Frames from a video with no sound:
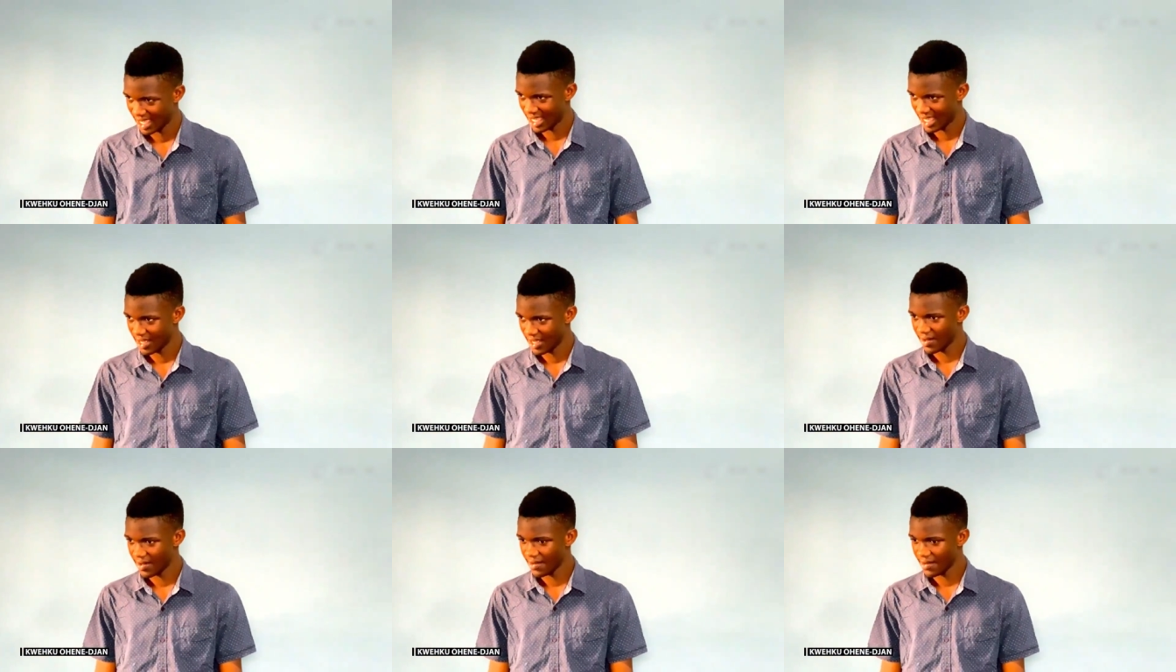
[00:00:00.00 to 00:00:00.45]

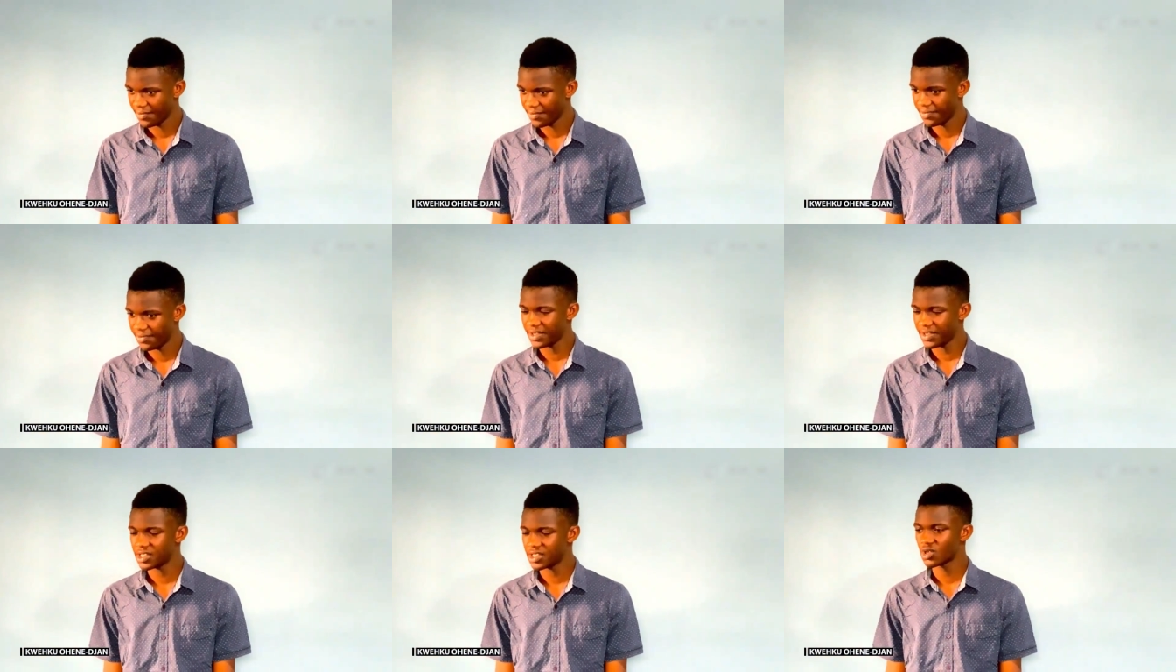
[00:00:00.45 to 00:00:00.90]
this
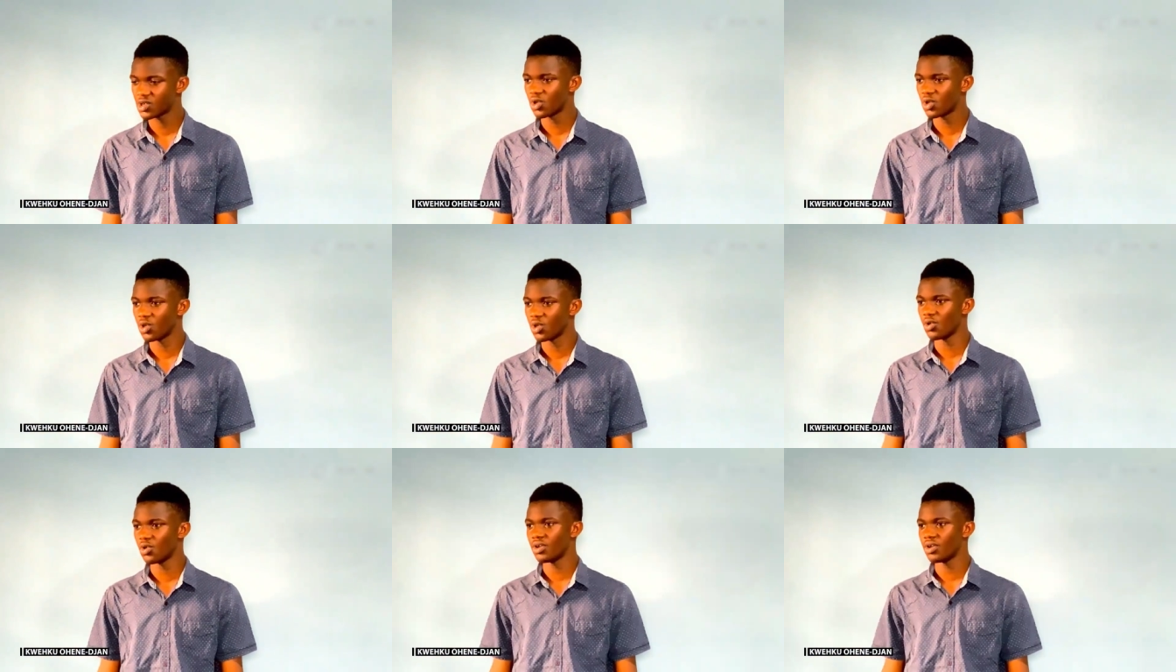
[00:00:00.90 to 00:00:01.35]
glorious
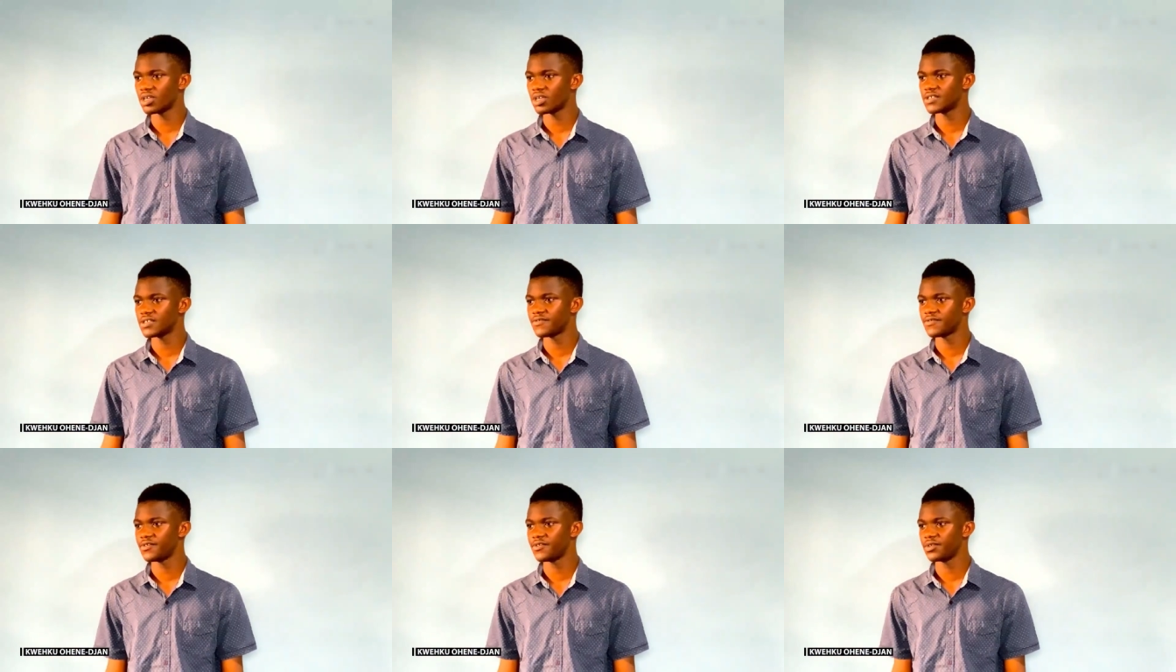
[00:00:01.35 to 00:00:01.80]
fruit. Is
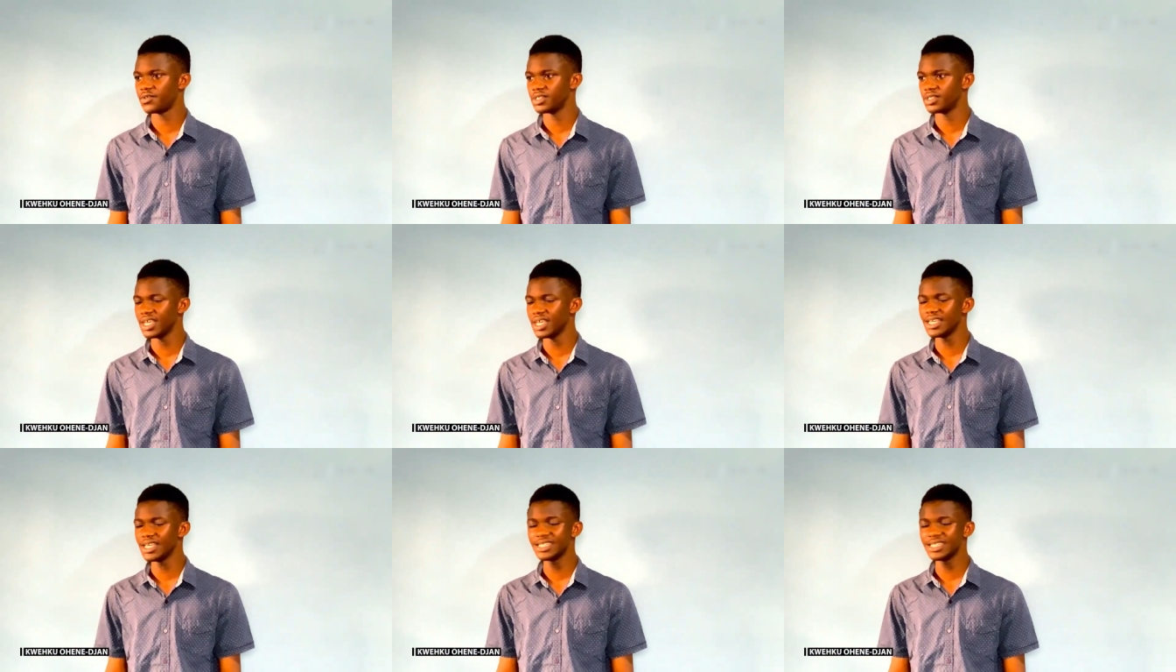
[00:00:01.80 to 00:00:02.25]
that not
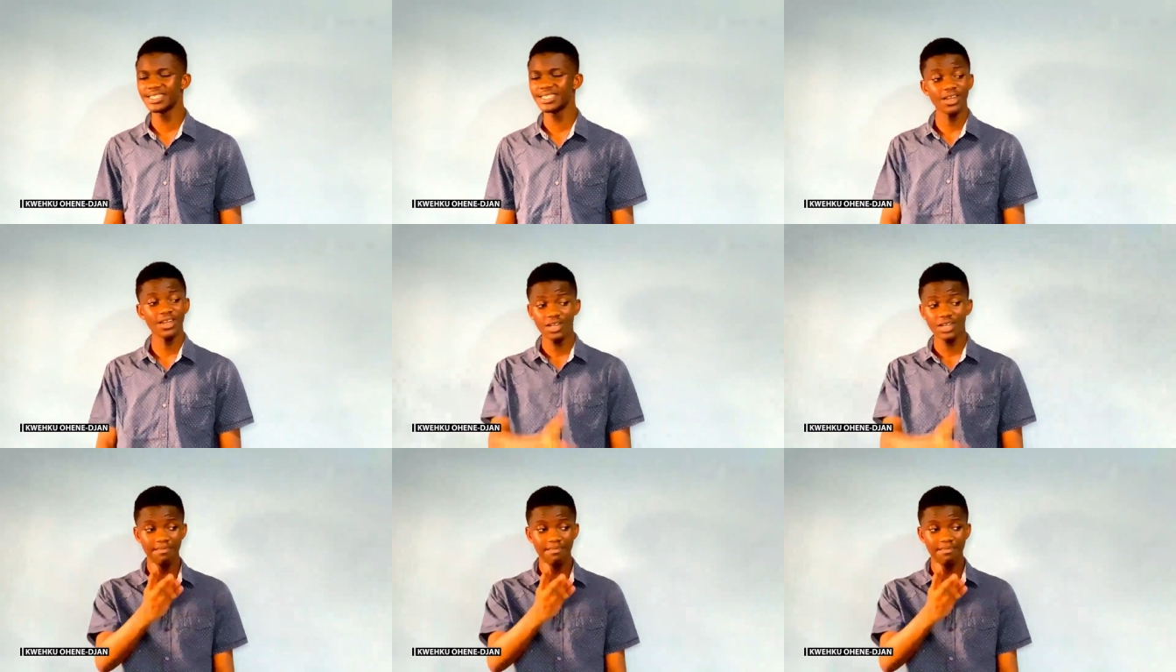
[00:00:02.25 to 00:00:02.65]
amazing?